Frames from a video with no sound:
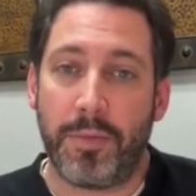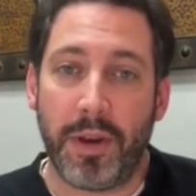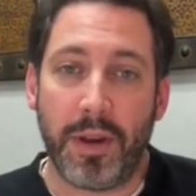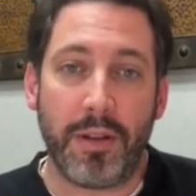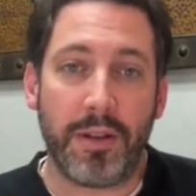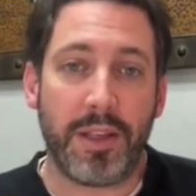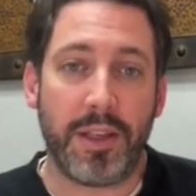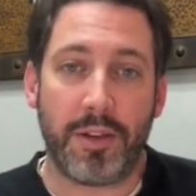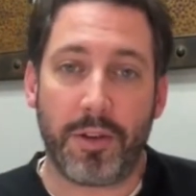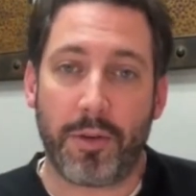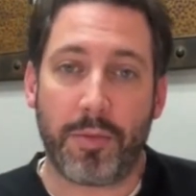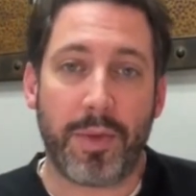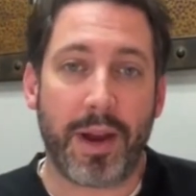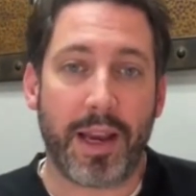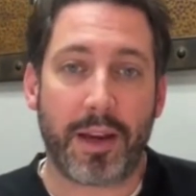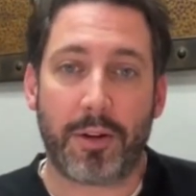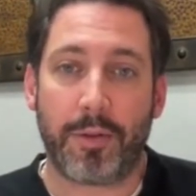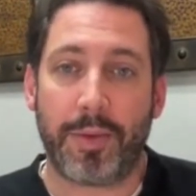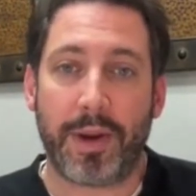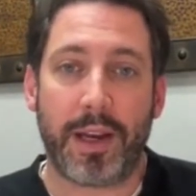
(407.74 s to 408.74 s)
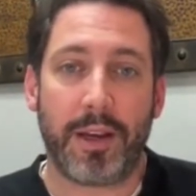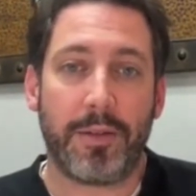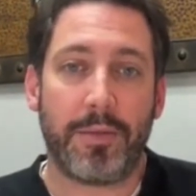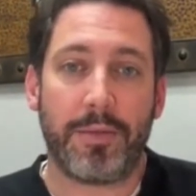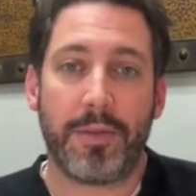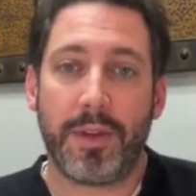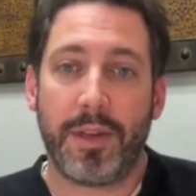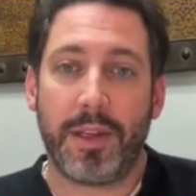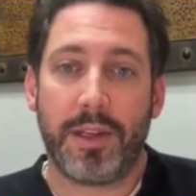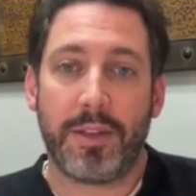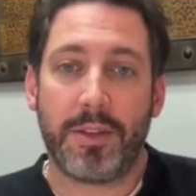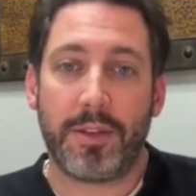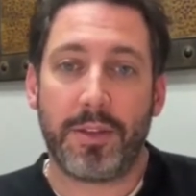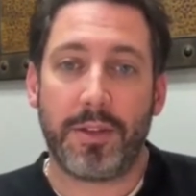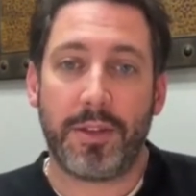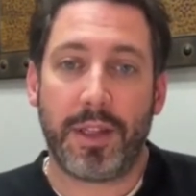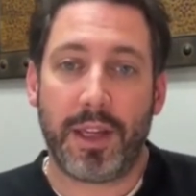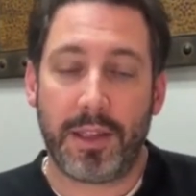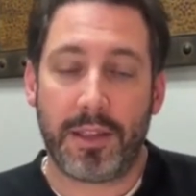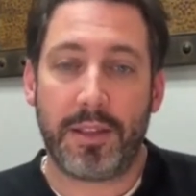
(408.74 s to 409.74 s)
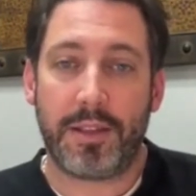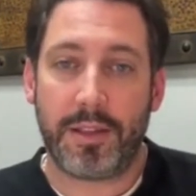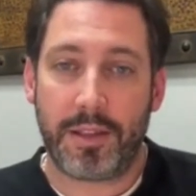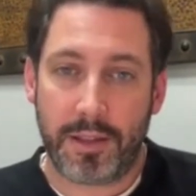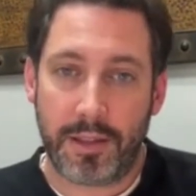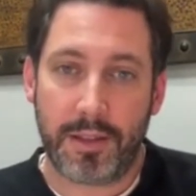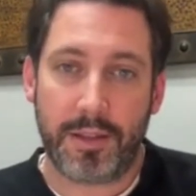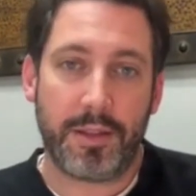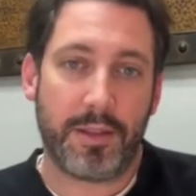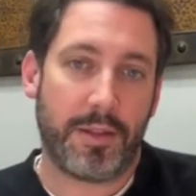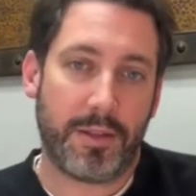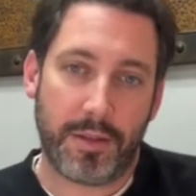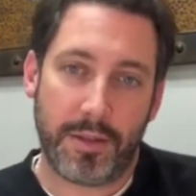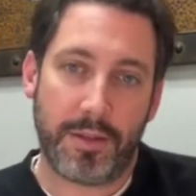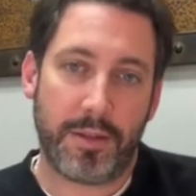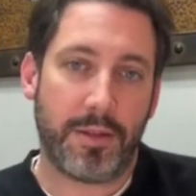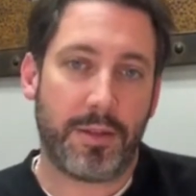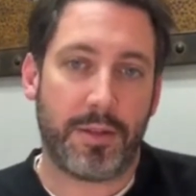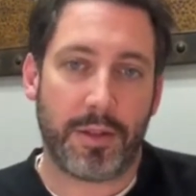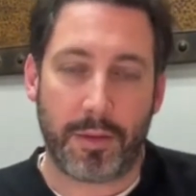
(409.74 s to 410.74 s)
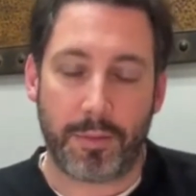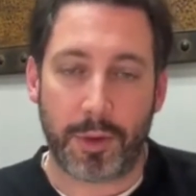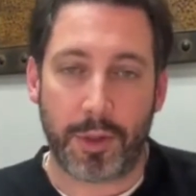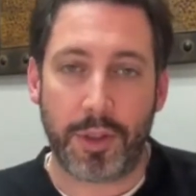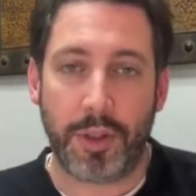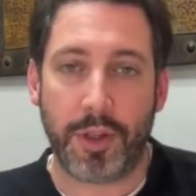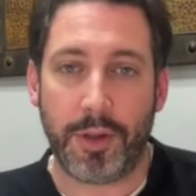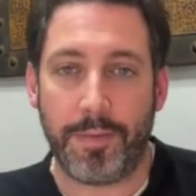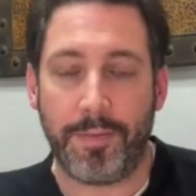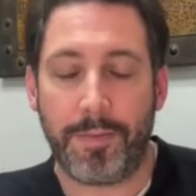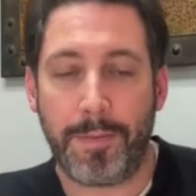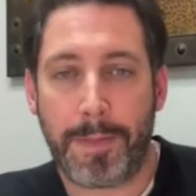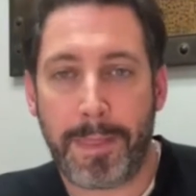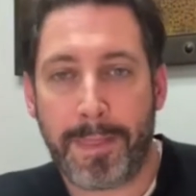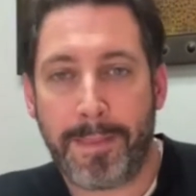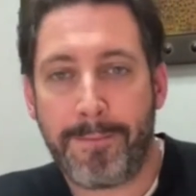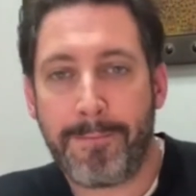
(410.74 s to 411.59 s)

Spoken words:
building your microbiome. So that's number 2.